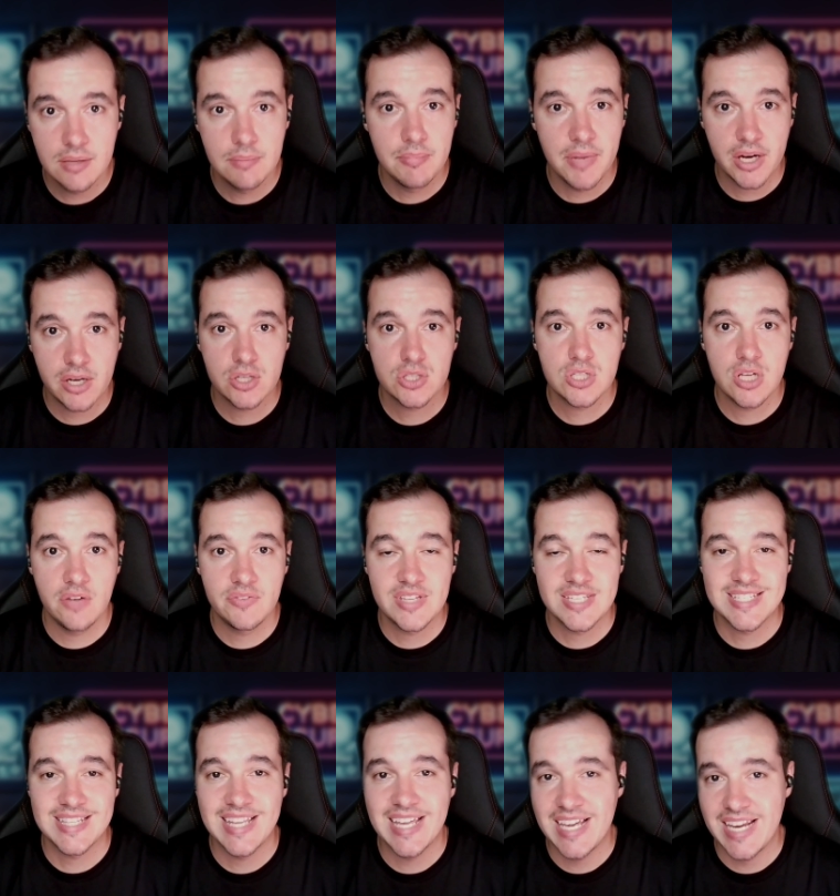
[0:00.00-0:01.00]
Microsoft
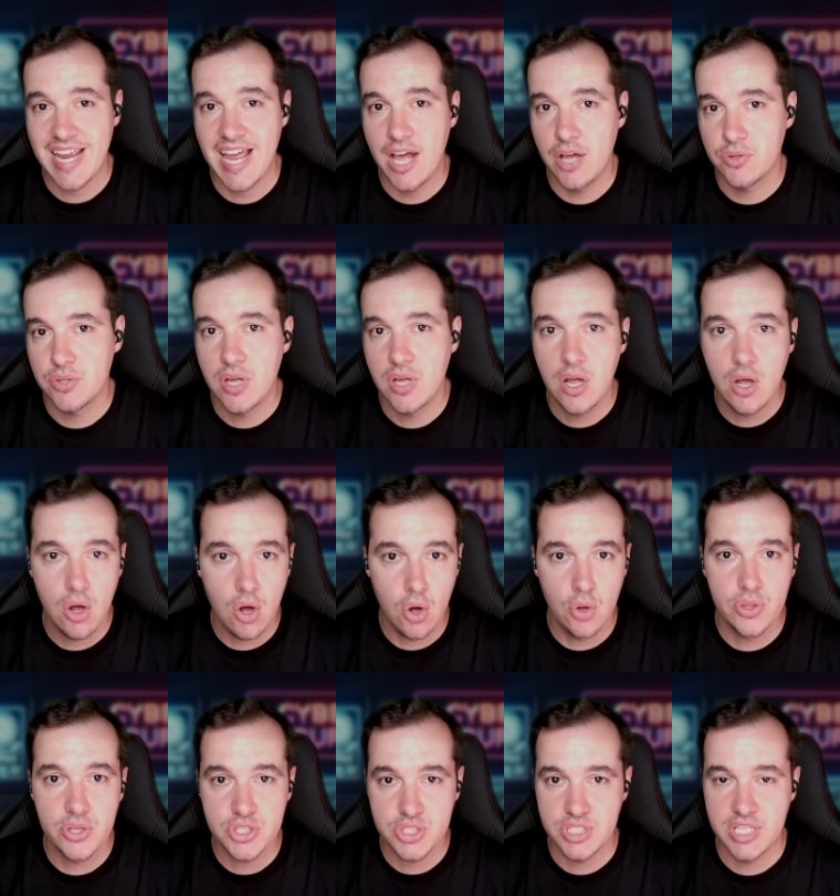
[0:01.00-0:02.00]
has laid down all
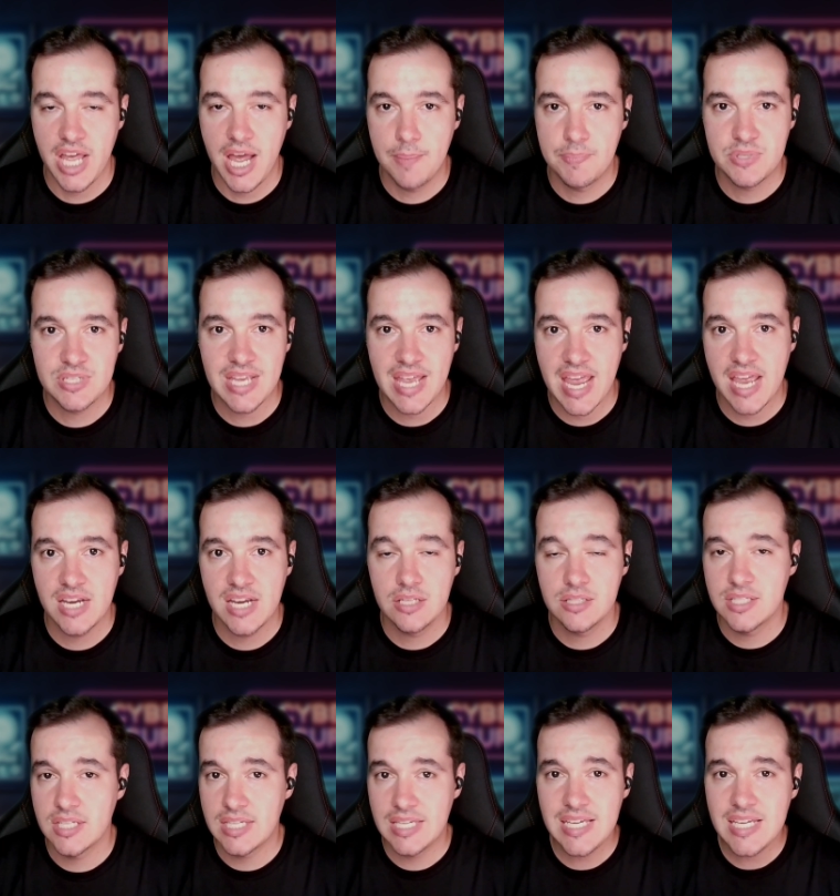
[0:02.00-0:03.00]
the steps and
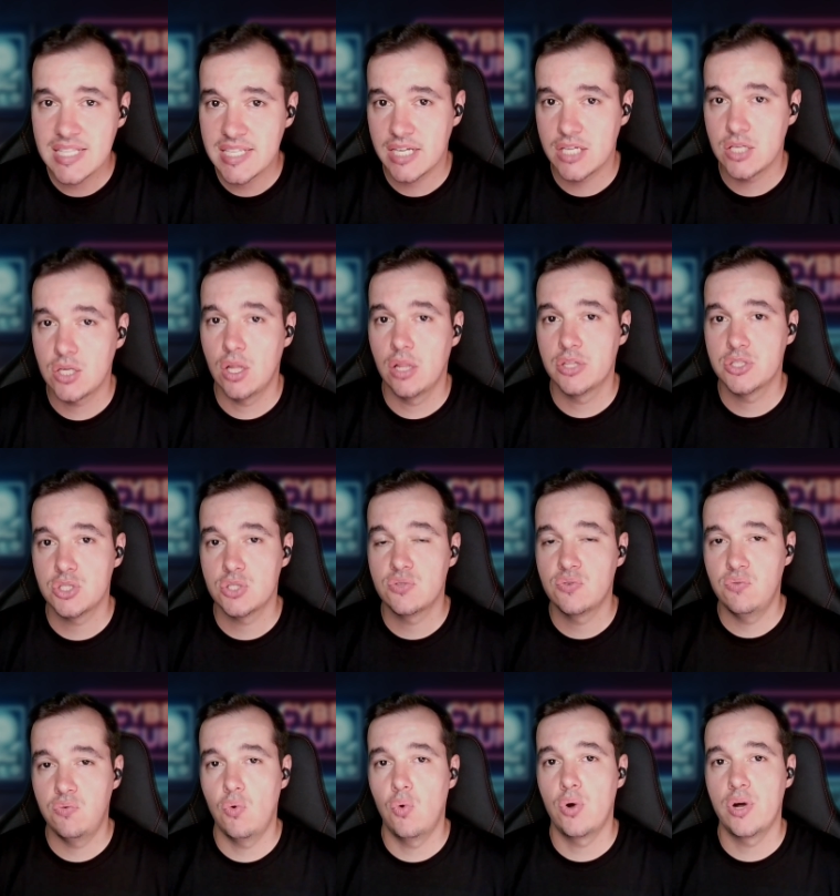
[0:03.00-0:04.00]
the key technologies
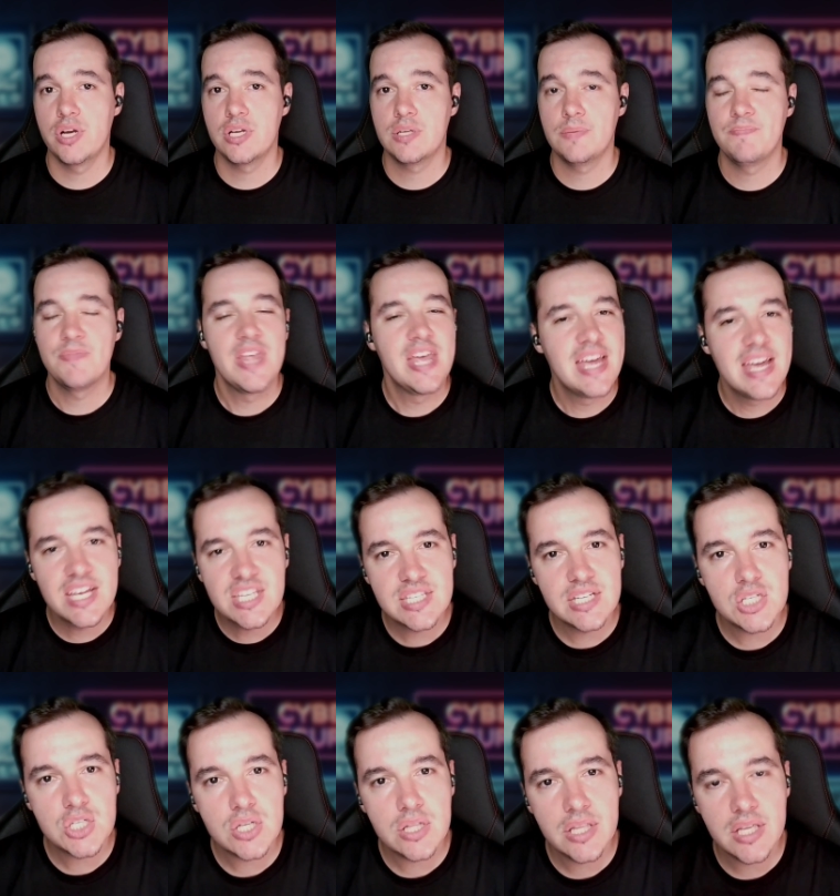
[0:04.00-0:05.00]
for it.
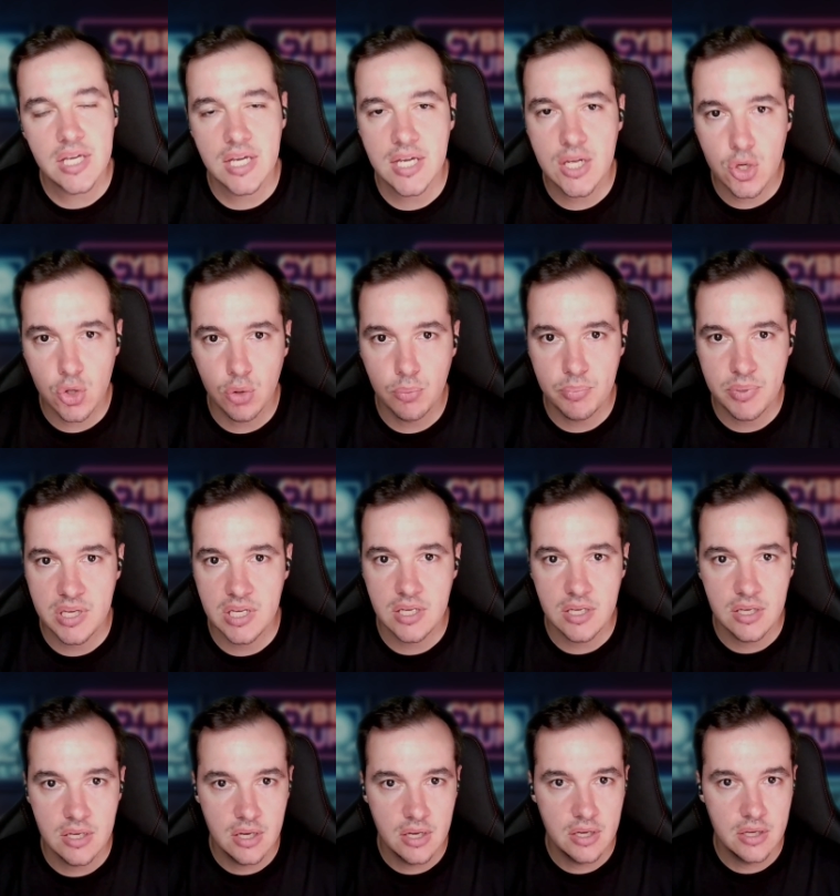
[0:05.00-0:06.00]
Essentially, it'll
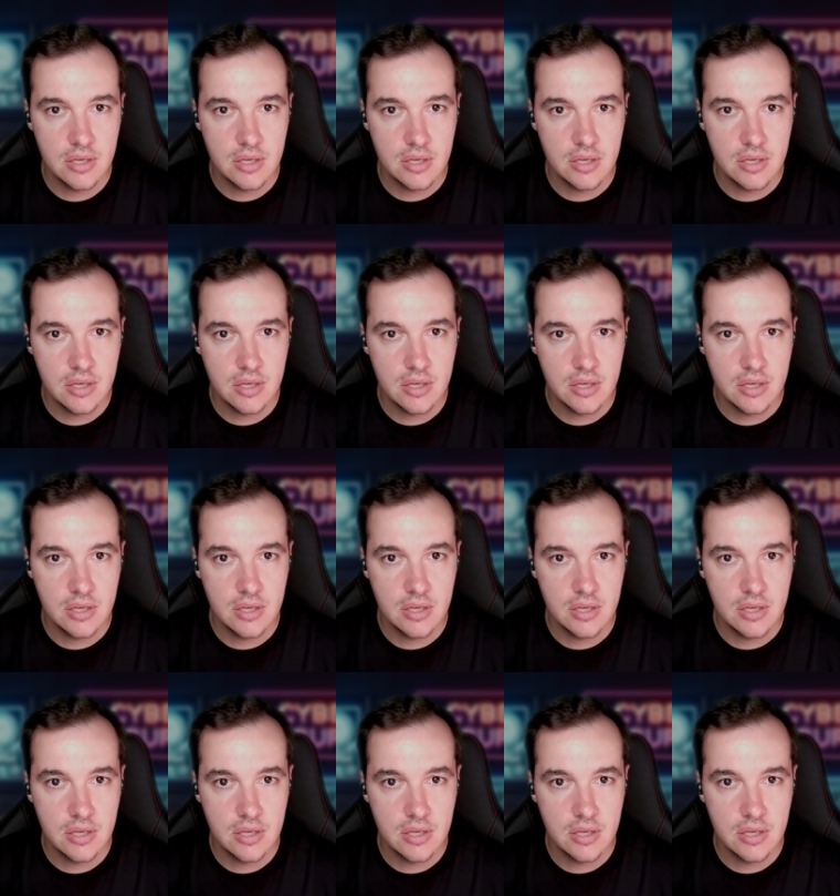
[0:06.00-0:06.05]
be